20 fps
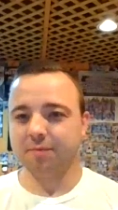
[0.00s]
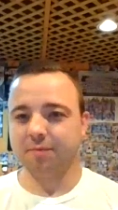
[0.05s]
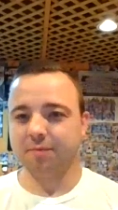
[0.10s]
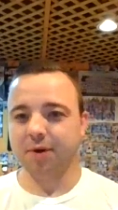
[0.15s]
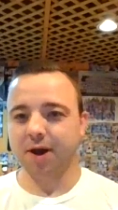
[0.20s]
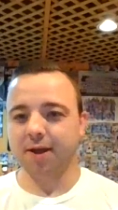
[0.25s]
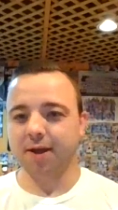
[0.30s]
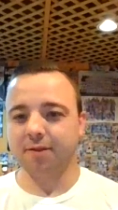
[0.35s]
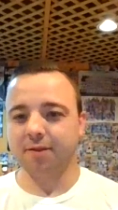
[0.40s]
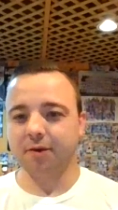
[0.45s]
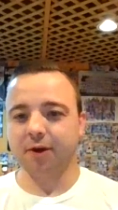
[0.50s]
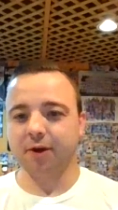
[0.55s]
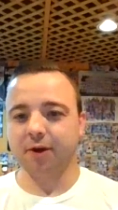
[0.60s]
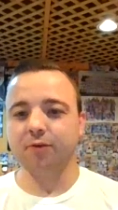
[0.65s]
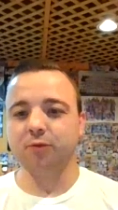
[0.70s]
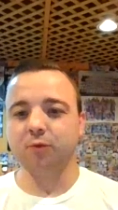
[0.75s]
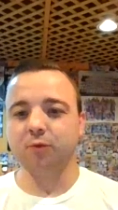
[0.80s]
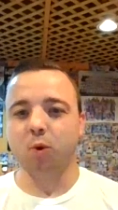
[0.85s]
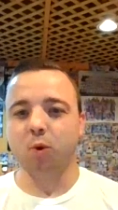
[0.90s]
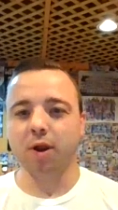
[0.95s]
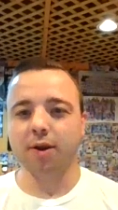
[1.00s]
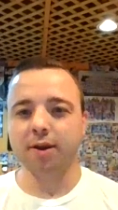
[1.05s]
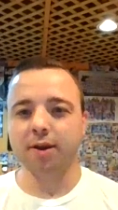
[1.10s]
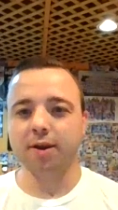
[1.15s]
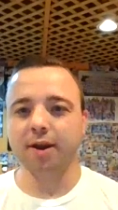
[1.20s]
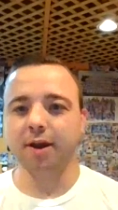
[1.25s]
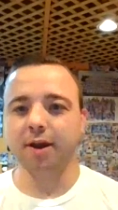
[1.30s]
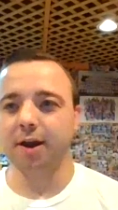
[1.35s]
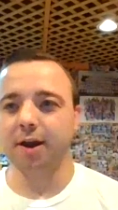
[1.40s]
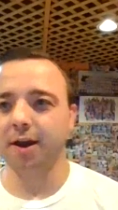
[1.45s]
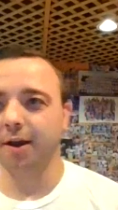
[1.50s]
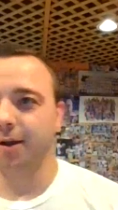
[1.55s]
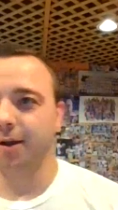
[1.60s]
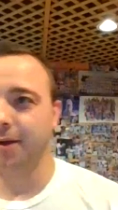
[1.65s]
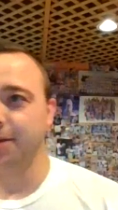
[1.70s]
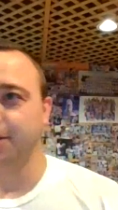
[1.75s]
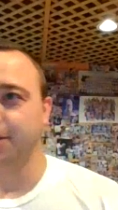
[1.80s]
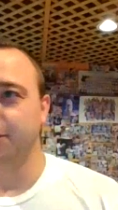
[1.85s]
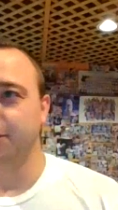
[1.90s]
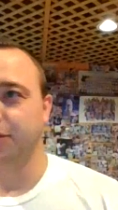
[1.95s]
but there is one uh,
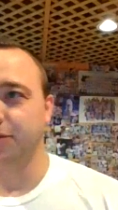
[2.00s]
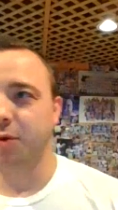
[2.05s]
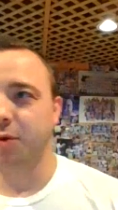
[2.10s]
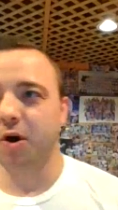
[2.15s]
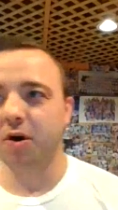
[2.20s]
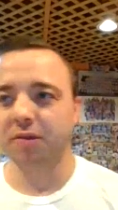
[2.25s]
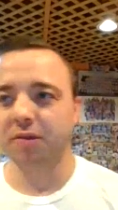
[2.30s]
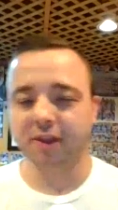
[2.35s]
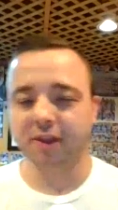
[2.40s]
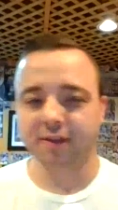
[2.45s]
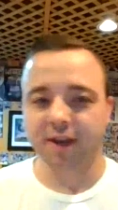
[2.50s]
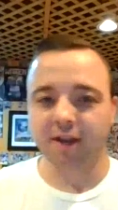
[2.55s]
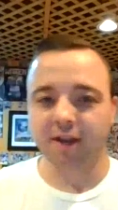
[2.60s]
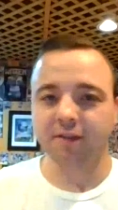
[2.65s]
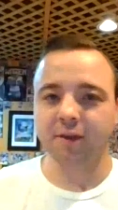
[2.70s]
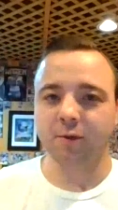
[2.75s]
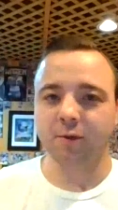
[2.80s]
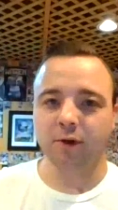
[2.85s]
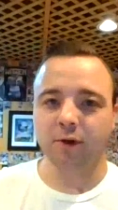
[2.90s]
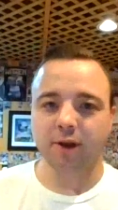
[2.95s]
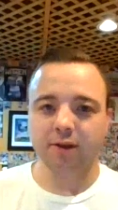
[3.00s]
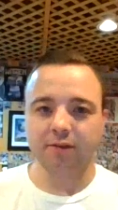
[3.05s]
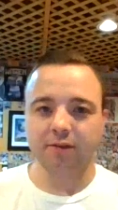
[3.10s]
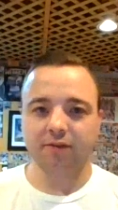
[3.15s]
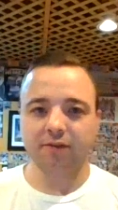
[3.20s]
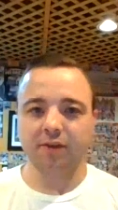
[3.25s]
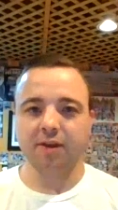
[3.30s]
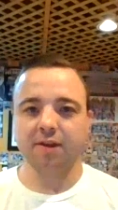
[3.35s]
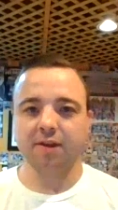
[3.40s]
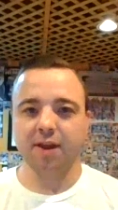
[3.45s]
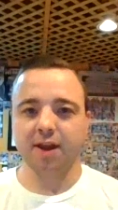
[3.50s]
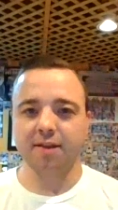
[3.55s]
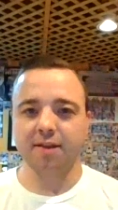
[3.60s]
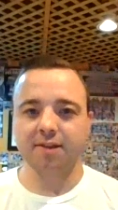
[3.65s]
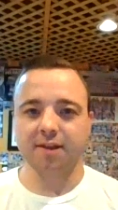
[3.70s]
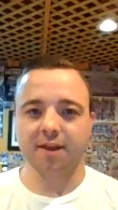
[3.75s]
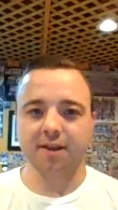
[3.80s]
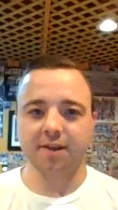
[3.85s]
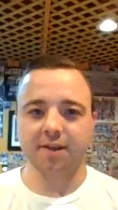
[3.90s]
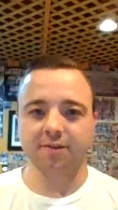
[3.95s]
small thing that I think we're going to see that I
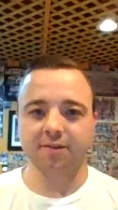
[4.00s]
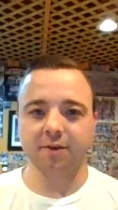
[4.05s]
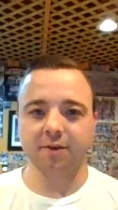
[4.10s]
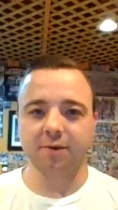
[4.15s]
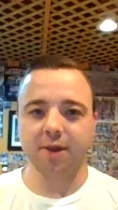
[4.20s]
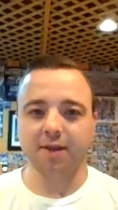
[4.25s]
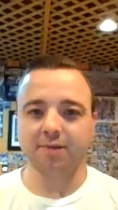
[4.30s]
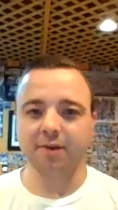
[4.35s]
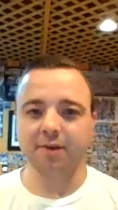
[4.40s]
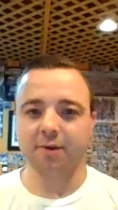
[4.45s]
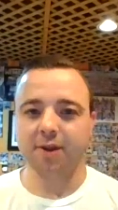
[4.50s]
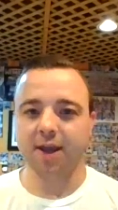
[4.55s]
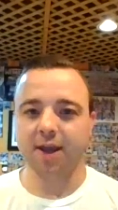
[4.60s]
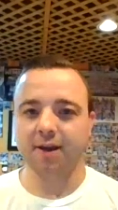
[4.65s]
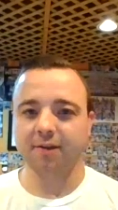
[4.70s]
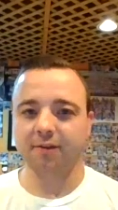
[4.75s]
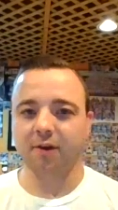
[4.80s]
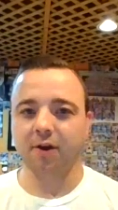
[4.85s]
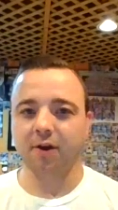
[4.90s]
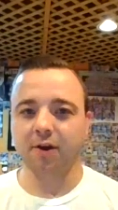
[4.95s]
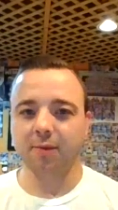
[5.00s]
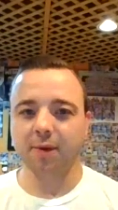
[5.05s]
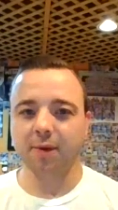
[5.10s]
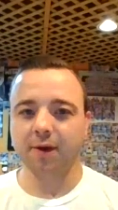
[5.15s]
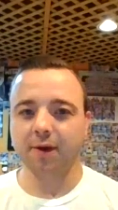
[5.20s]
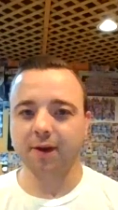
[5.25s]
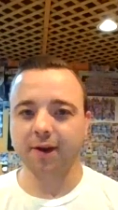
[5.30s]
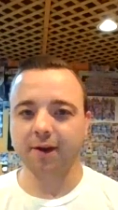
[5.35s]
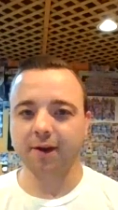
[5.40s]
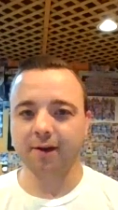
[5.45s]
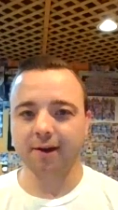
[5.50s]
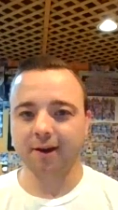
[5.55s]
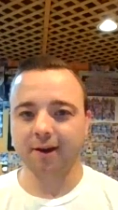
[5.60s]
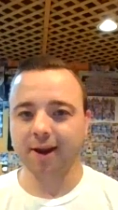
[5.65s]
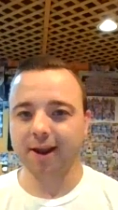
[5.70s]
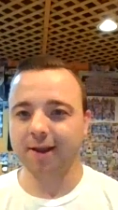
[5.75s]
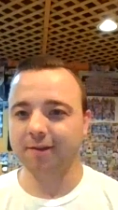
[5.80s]
think is okay, is okay to talk about here.